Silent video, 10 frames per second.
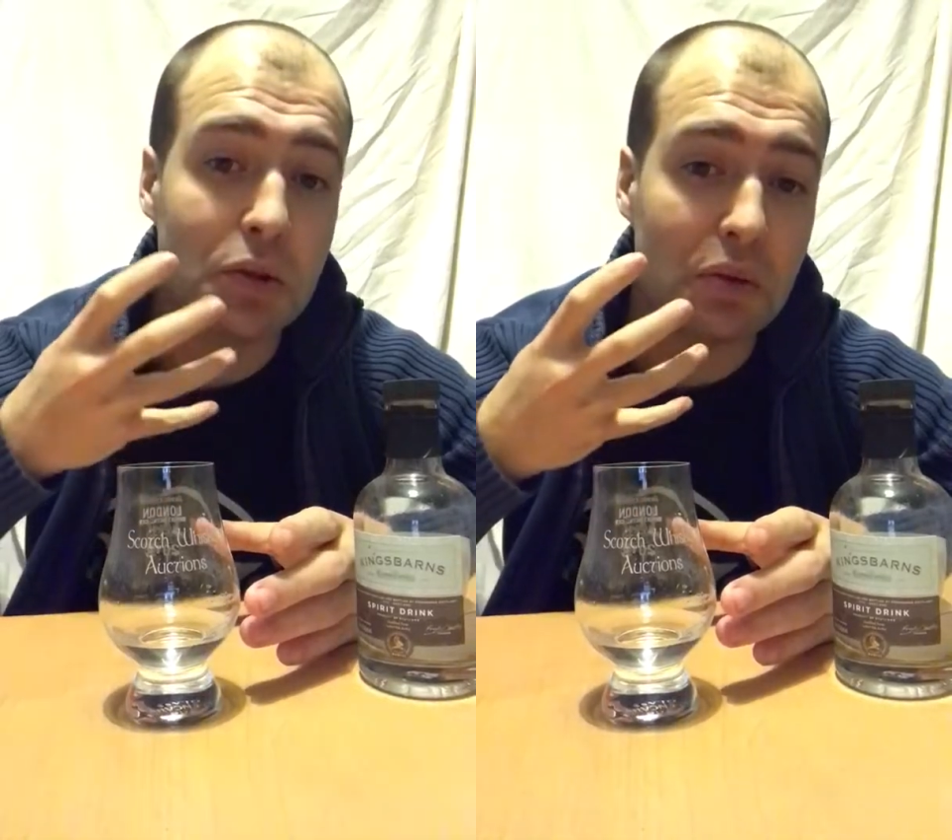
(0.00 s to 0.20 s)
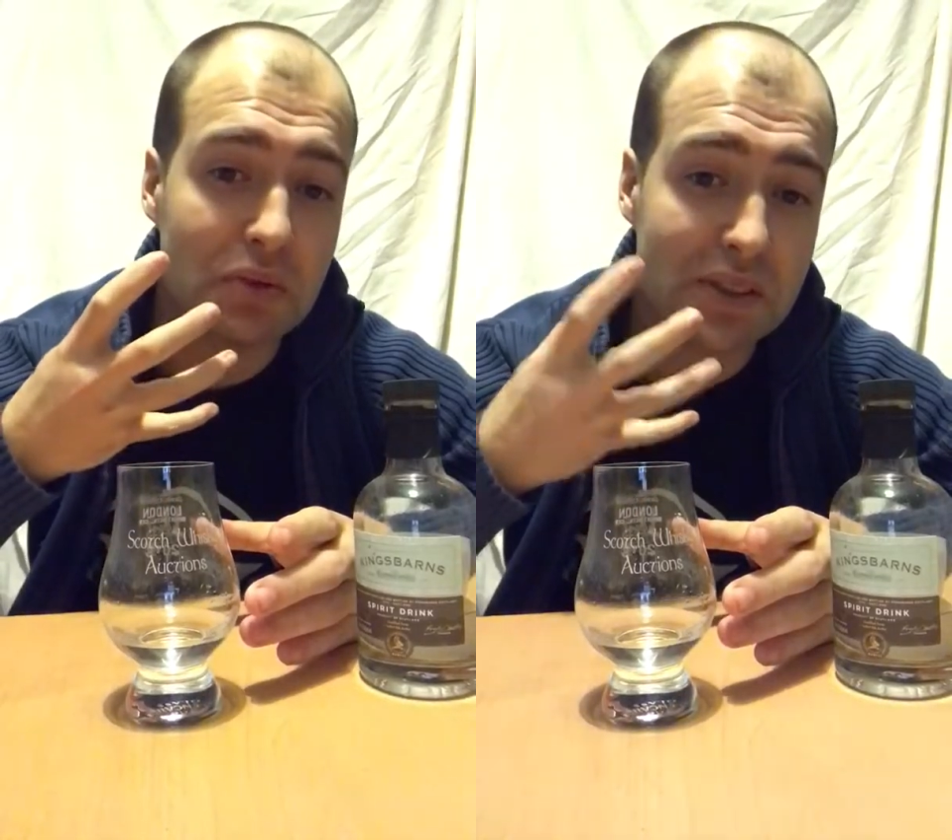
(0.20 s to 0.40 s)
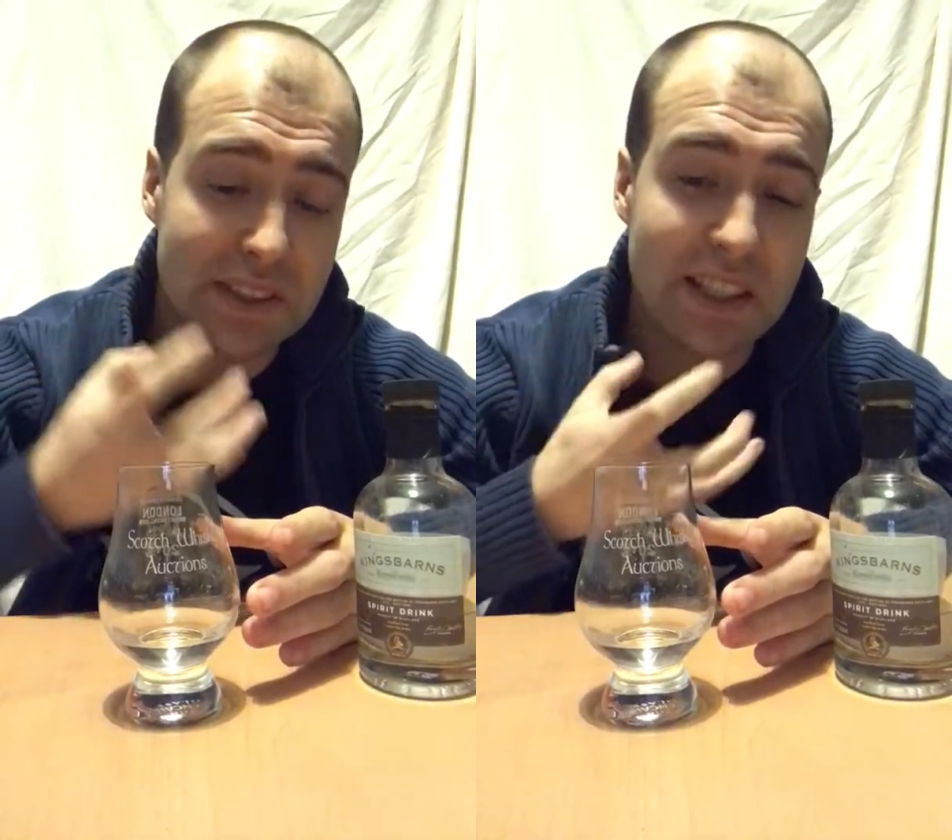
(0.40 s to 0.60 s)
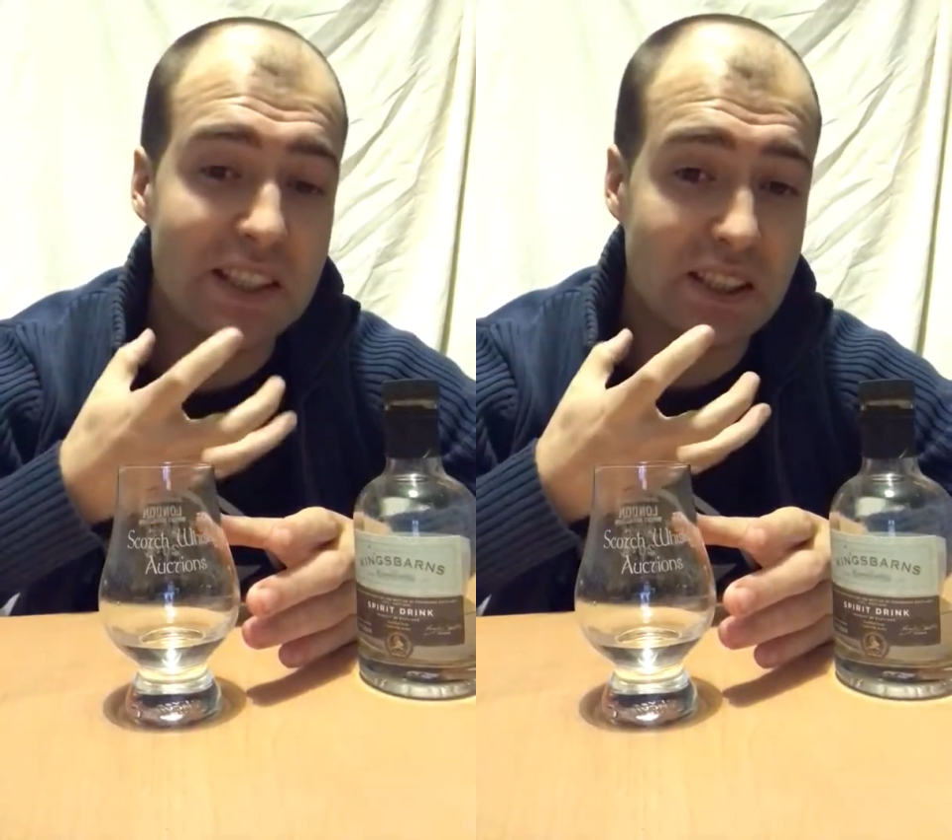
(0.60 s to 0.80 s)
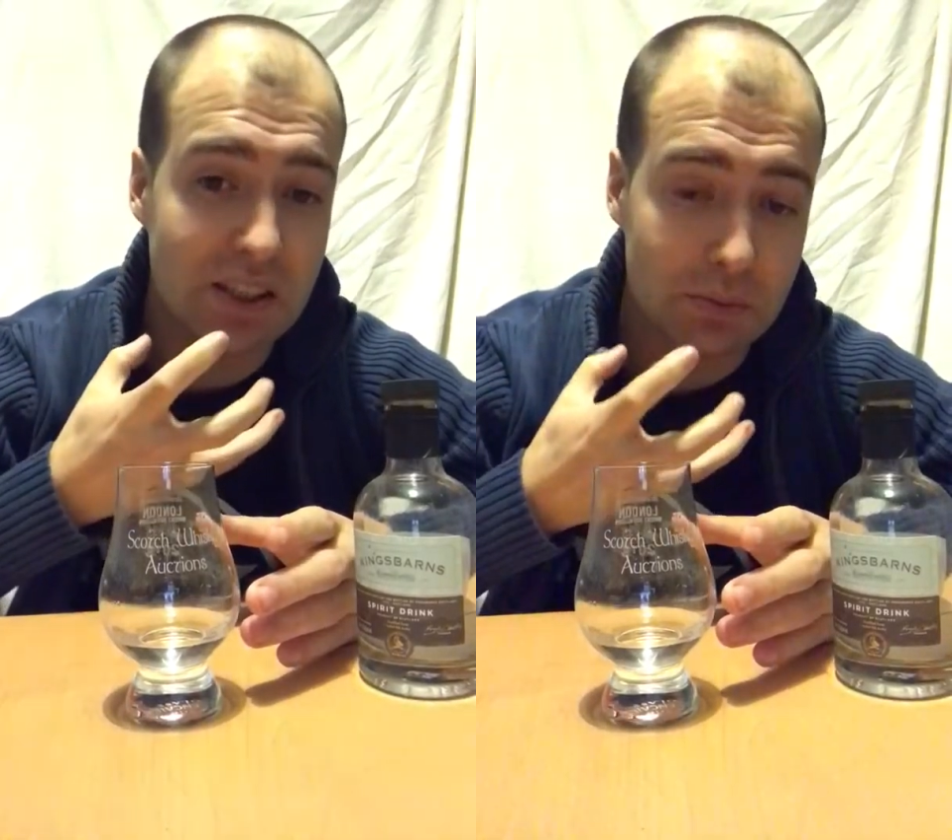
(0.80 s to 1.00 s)
don't
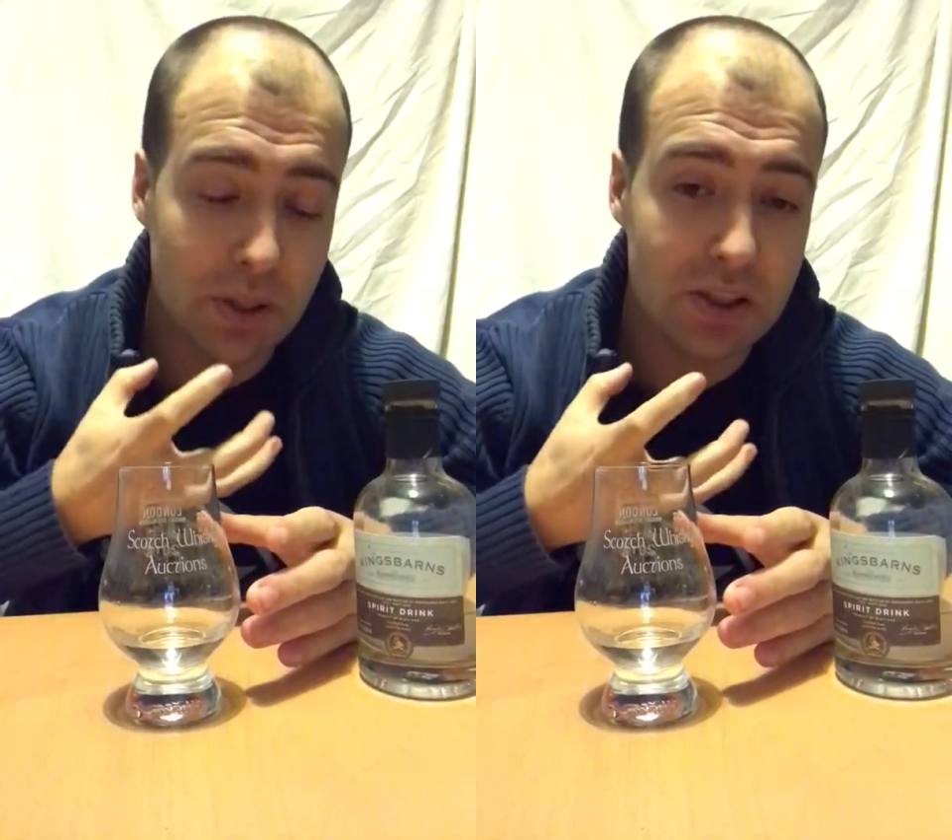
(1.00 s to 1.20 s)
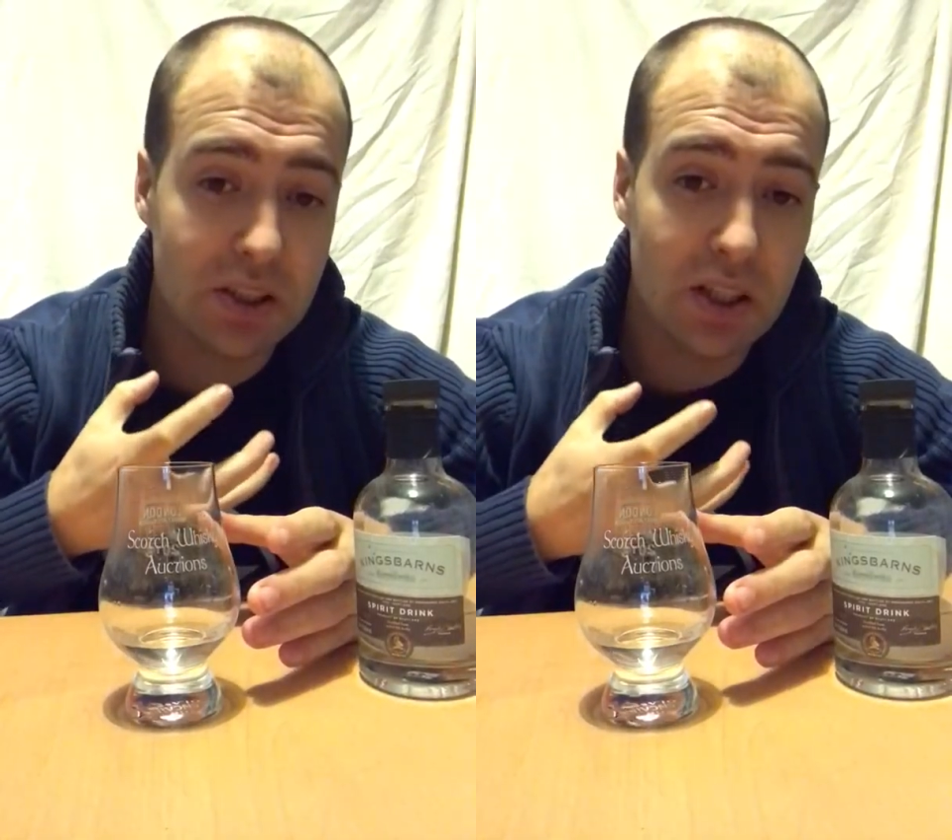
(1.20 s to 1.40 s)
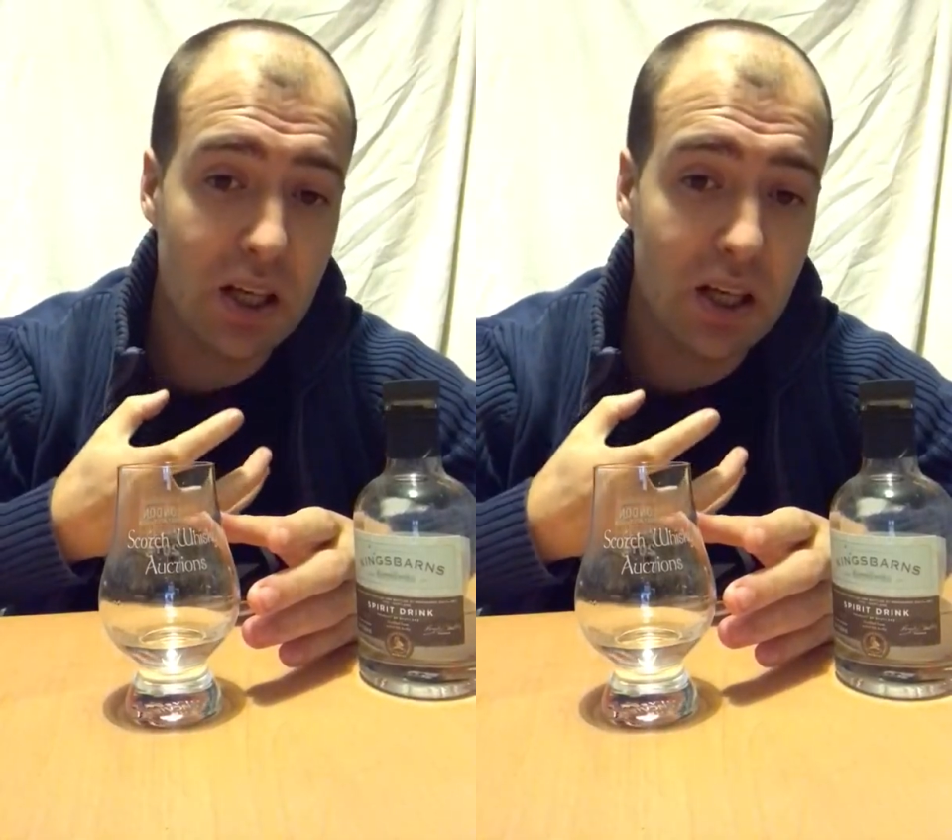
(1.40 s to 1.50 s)
taste as much,